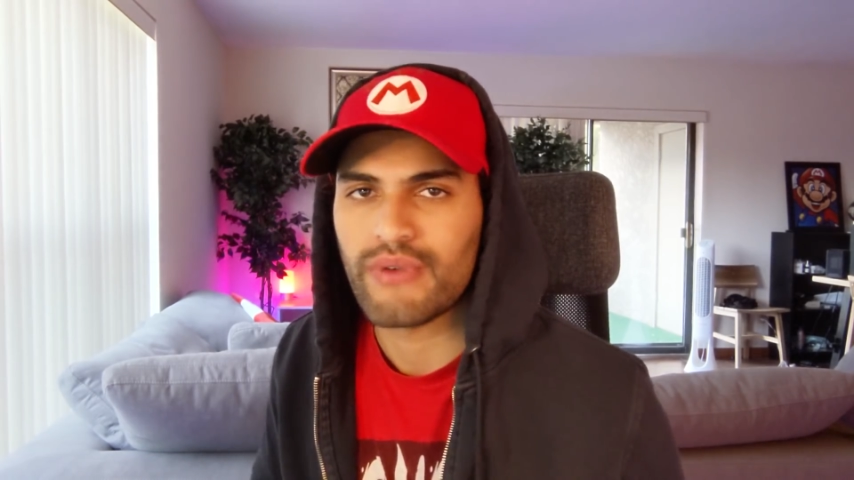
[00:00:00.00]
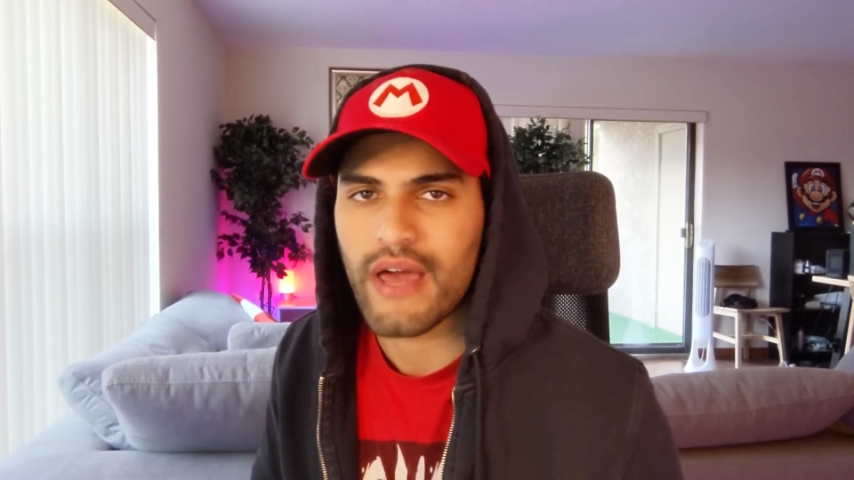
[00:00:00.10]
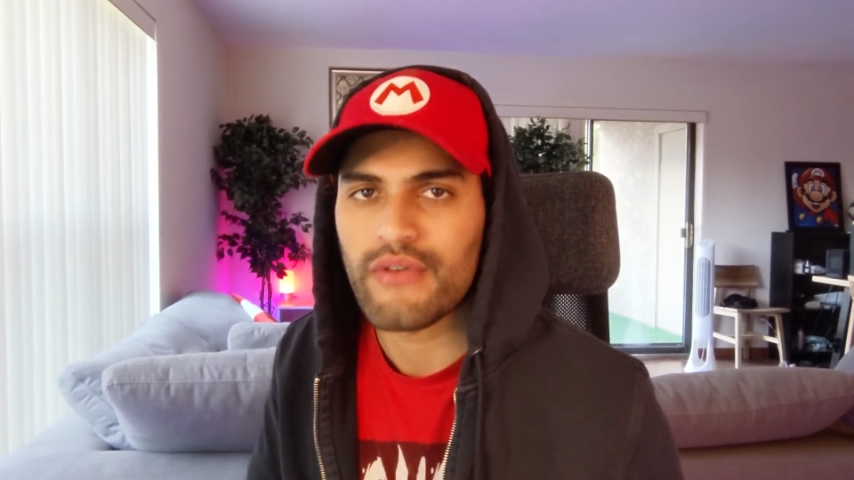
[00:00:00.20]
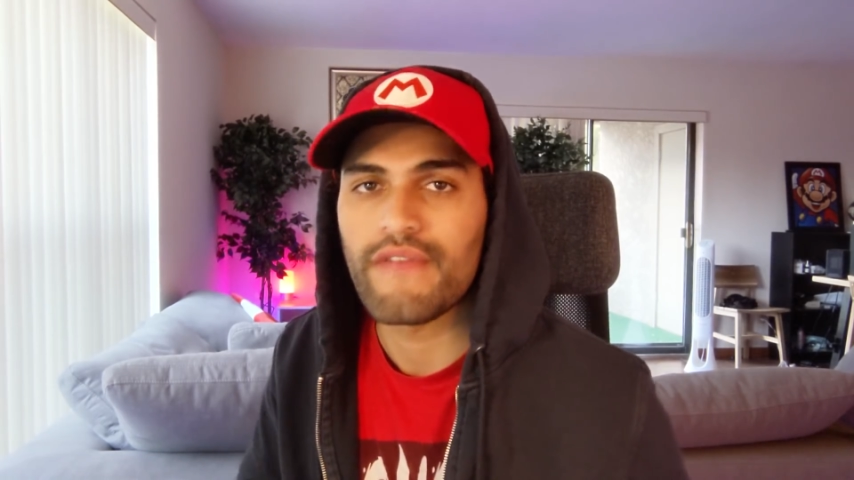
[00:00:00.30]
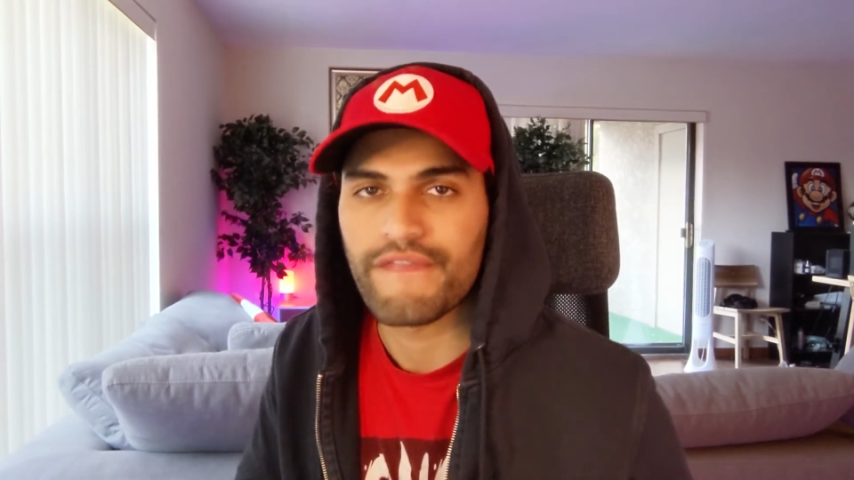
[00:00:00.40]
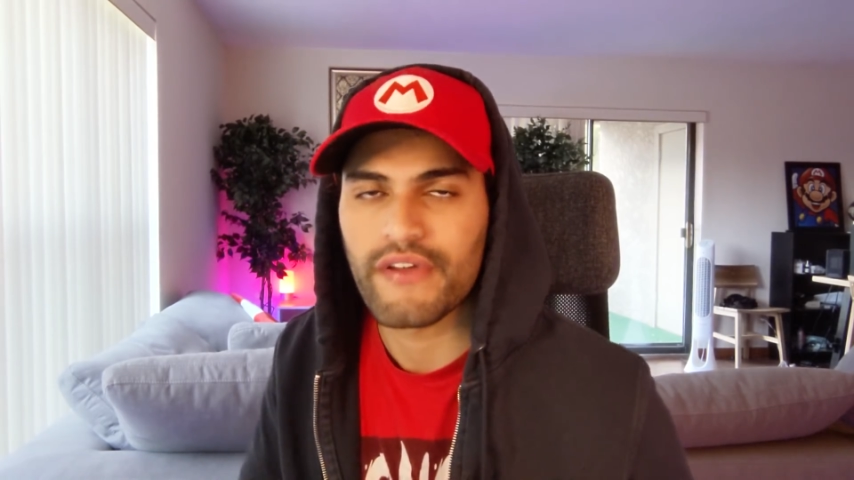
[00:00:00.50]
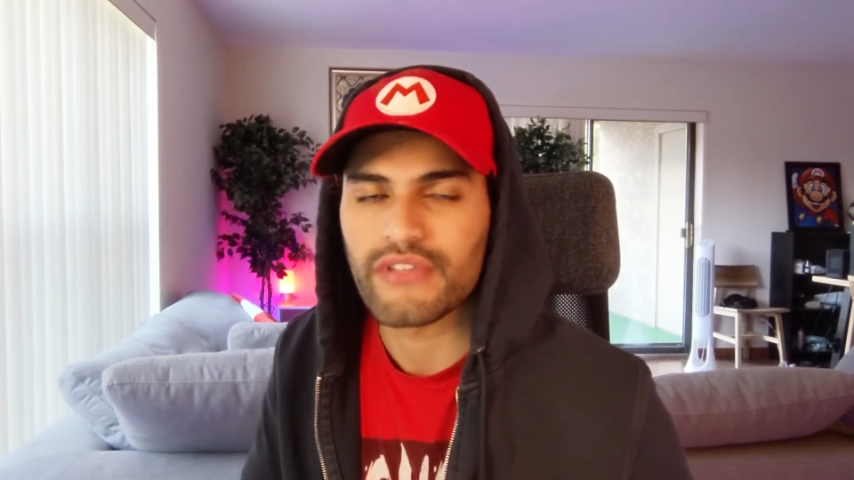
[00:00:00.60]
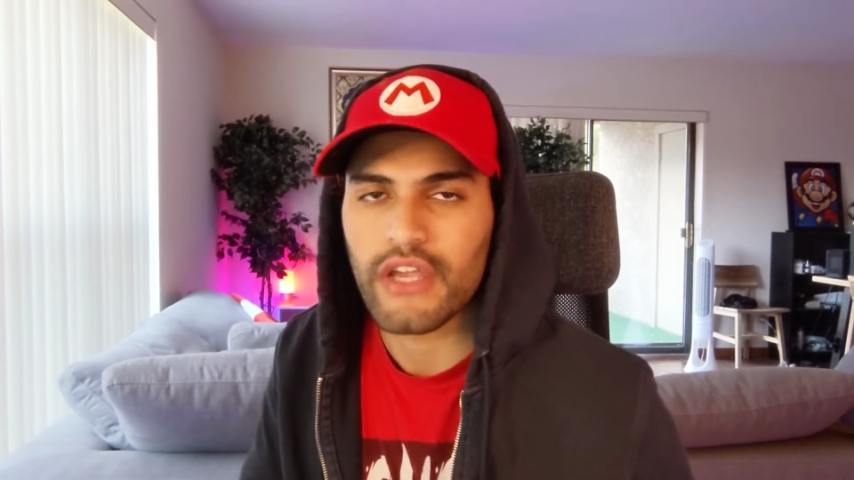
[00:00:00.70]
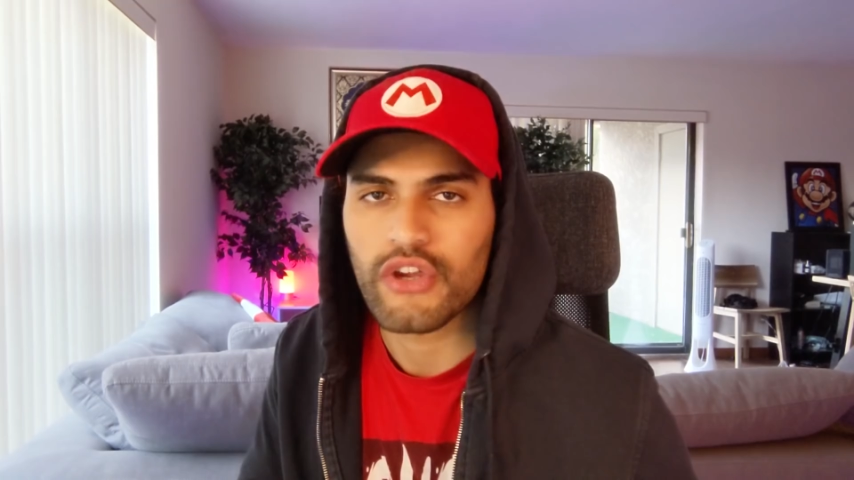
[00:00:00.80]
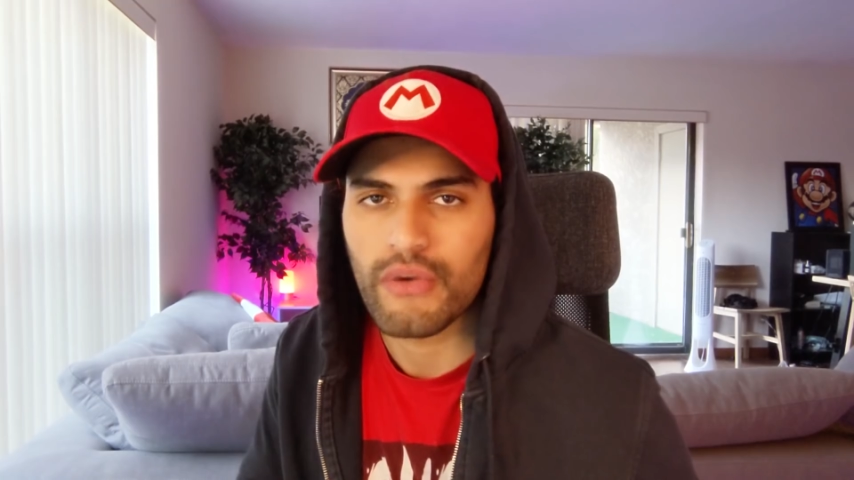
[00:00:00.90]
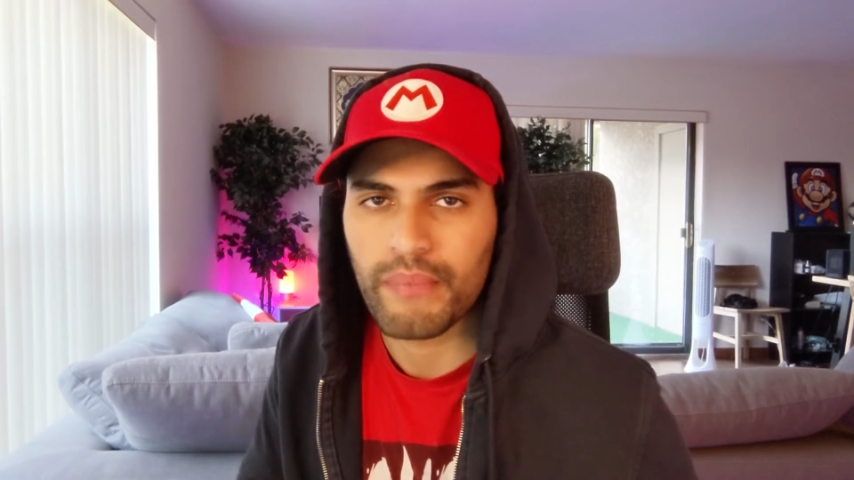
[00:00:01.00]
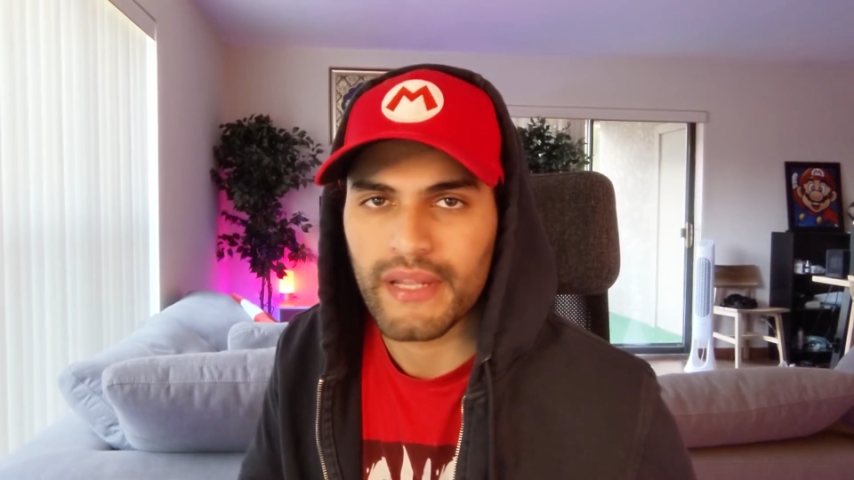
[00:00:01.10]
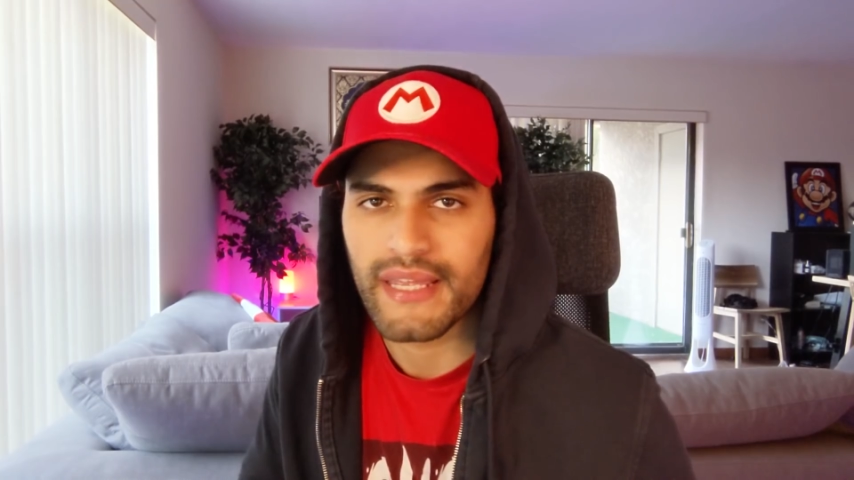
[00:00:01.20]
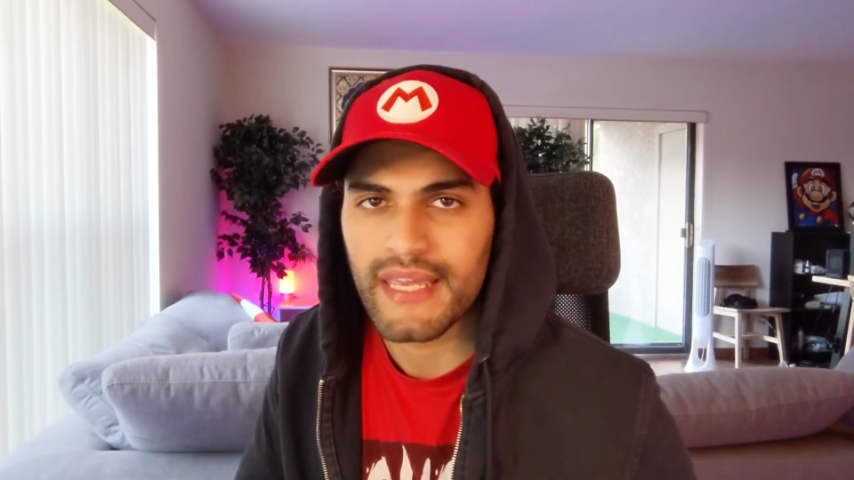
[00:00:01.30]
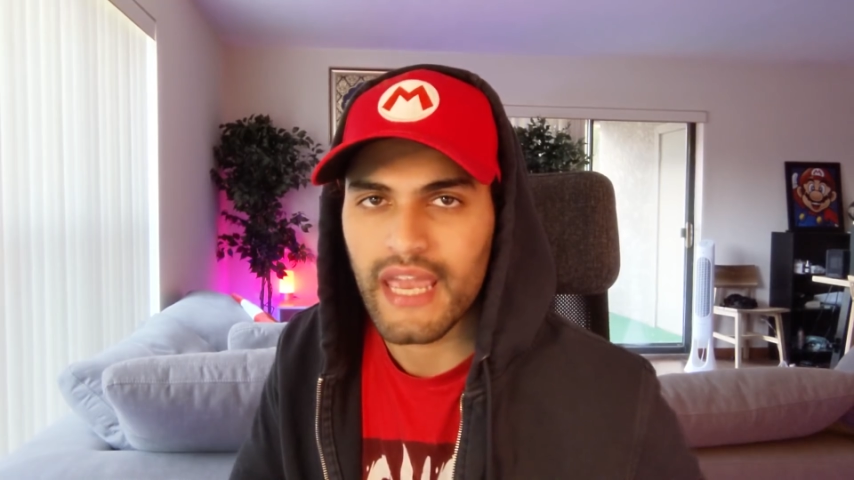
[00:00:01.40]
Rather, it feels like you're
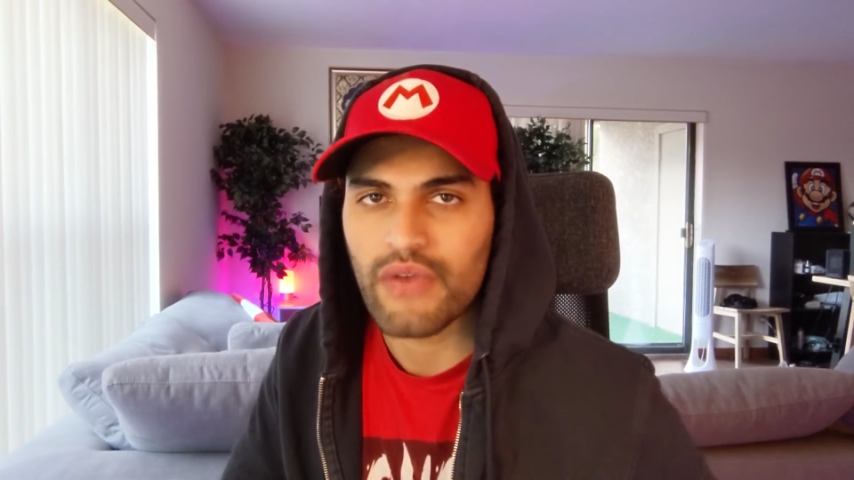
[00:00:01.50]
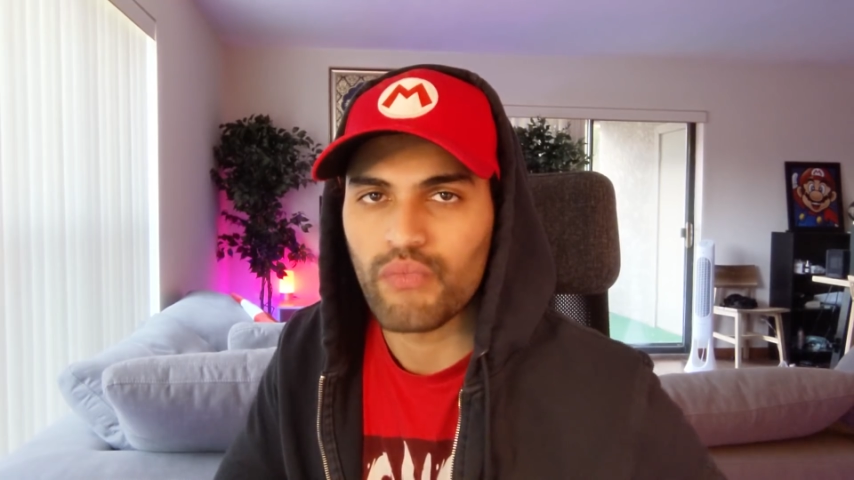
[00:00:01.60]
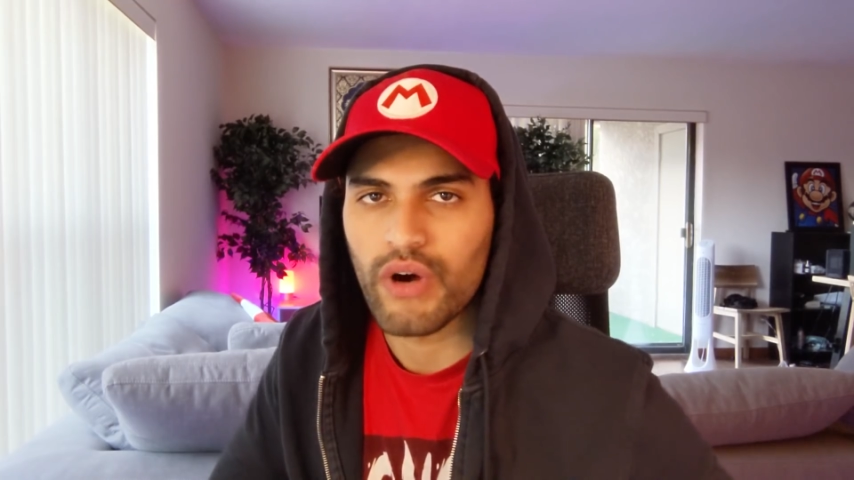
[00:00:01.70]
playing in